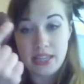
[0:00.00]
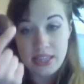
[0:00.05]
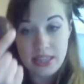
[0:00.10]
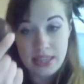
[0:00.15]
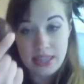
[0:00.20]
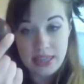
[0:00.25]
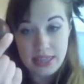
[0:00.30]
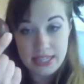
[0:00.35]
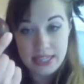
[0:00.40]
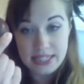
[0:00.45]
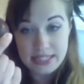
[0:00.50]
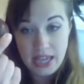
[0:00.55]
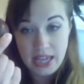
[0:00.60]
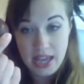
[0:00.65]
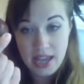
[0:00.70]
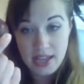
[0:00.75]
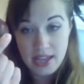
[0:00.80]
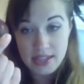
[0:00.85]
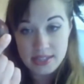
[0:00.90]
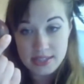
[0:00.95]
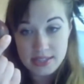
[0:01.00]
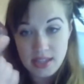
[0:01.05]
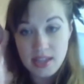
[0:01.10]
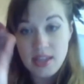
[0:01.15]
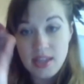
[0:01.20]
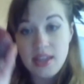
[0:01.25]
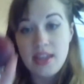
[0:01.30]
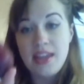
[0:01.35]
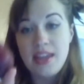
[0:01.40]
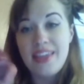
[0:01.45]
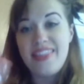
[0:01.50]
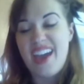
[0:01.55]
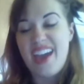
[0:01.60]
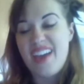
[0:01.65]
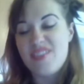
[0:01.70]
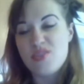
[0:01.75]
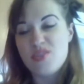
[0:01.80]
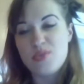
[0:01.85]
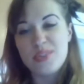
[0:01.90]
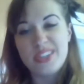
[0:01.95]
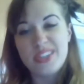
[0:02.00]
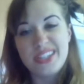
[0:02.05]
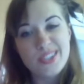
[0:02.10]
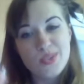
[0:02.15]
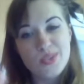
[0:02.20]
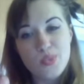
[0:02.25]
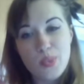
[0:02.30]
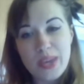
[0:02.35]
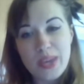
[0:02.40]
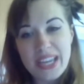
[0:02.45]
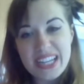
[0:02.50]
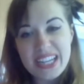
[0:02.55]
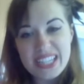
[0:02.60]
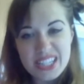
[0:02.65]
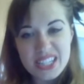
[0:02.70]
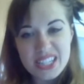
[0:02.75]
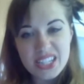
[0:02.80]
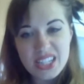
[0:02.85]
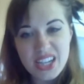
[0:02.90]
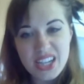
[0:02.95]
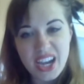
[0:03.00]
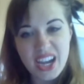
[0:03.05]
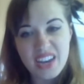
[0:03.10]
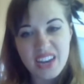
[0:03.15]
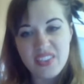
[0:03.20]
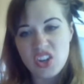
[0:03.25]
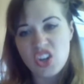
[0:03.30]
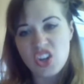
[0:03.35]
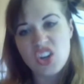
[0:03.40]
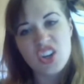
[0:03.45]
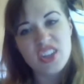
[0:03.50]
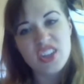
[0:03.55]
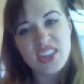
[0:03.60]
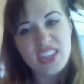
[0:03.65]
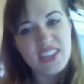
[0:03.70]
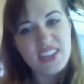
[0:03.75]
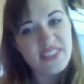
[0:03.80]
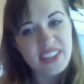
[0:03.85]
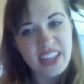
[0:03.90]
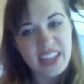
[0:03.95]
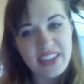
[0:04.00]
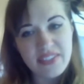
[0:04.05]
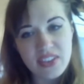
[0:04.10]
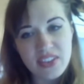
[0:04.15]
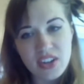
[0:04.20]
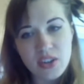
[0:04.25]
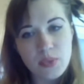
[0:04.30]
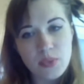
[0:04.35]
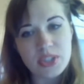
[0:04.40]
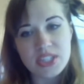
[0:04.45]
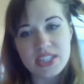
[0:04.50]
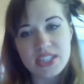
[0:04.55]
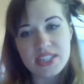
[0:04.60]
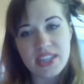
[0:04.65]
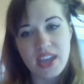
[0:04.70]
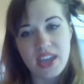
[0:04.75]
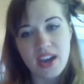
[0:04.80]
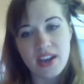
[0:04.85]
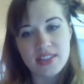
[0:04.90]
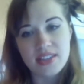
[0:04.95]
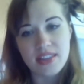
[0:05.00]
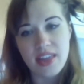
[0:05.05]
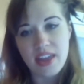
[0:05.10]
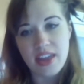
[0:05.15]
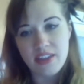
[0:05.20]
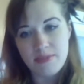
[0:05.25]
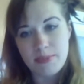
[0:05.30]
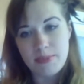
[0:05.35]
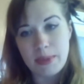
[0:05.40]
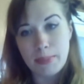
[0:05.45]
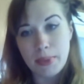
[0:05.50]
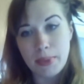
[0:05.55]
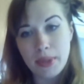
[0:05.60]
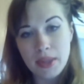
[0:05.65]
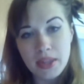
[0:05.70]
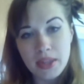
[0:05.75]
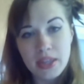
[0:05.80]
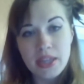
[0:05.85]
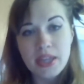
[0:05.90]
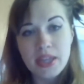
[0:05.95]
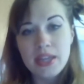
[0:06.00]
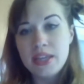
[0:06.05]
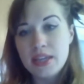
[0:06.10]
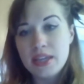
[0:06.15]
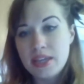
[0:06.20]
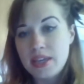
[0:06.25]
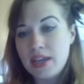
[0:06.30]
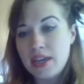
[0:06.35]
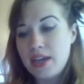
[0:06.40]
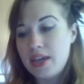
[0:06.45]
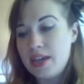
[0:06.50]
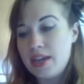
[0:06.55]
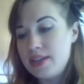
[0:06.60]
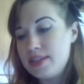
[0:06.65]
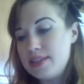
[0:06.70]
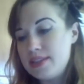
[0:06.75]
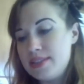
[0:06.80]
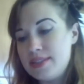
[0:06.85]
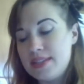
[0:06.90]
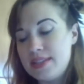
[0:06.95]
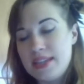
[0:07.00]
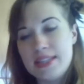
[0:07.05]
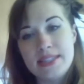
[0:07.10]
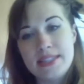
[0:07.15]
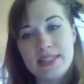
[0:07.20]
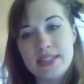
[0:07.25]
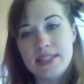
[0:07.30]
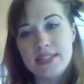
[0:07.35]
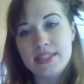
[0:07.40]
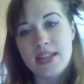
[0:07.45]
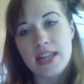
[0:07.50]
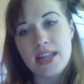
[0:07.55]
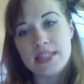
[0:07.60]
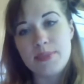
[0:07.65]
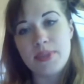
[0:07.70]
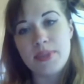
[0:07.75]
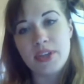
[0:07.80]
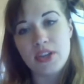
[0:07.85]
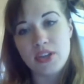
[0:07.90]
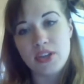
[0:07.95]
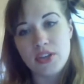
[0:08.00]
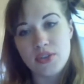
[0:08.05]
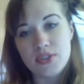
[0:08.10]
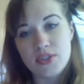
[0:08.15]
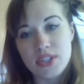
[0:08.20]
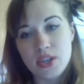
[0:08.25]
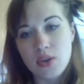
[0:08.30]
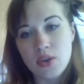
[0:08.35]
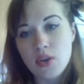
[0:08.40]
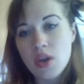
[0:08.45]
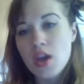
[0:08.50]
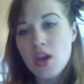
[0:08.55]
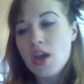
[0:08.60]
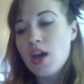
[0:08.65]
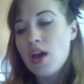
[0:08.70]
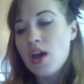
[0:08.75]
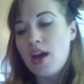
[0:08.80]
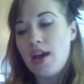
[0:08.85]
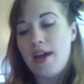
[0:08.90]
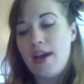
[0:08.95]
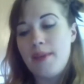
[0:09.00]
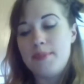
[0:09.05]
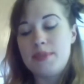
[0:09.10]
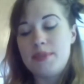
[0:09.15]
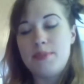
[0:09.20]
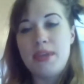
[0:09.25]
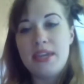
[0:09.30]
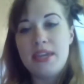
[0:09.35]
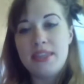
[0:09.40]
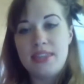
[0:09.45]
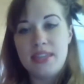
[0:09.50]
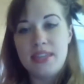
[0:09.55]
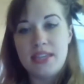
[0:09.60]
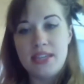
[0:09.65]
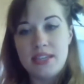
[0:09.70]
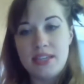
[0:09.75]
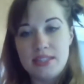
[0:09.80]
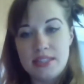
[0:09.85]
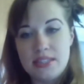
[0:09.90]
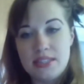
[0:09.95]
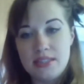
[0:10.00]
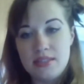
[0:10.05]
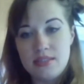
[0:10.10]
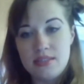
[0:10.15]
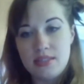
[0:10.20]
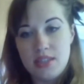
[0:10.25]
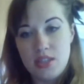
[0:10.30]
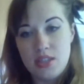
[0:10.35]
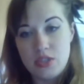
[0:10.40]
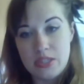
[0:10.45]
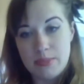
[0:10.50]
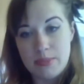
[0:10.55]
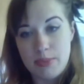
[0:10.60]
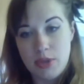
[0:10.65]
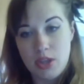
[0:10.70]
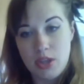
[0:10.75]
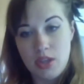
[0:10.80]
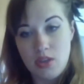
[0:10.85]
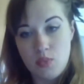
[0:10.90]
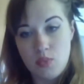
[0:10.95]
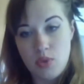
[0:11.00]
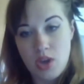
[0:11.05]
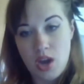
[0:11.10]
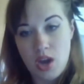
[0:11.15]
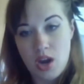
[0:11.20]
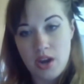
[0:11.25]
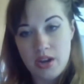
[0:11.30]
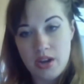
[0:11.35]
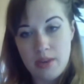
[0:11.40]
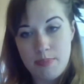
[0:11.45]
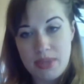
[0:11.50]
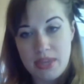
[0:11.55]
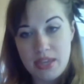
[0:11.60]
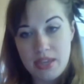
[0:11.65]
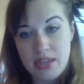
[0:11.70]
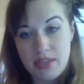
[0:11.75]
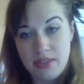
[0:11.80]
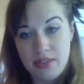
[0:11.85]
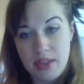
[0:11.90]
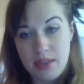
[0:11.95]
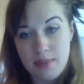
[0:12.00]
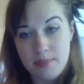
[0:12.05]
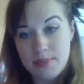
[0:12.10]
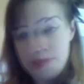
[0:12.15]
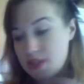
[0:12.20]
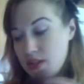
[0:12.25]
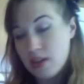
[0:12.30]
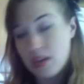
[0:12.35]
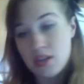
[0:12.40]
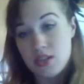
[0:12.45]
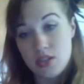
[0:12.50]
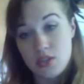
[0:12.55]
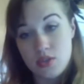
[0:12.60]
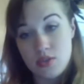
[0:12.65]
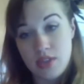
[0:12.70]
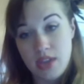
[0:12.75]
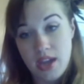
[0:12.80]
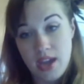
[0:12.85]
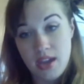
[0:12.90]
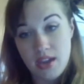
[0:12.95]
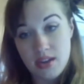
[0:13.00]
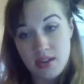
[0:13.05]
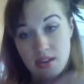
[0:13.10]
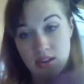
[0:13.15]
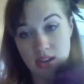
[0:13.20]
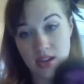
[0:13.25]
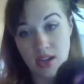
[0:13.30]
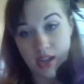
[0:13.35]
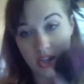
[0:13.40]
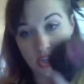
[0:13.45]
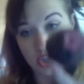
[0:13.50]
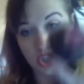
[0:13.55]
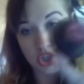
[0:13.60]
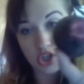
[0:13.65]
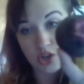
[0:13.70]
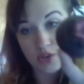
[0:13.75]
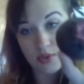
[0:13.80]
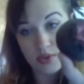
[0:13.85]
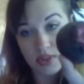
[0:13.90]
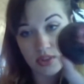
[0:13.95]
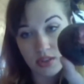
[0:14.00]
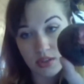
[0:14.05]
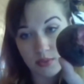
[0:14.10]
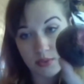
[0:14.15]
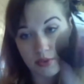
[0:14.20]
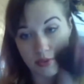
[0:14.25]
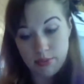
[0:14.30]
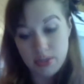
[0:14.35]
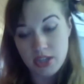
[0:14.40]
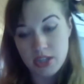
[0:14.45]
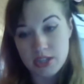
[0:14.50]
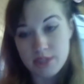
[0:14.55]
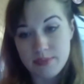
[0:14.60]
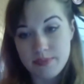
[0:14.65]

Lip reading: these guys. They have a really sweet, kind of an earthy flavor, which scares a lot of people because it's not something you're used to. To make these usable, we are going to peel them. So I'm going to do that and show you what they look like when they're peeled.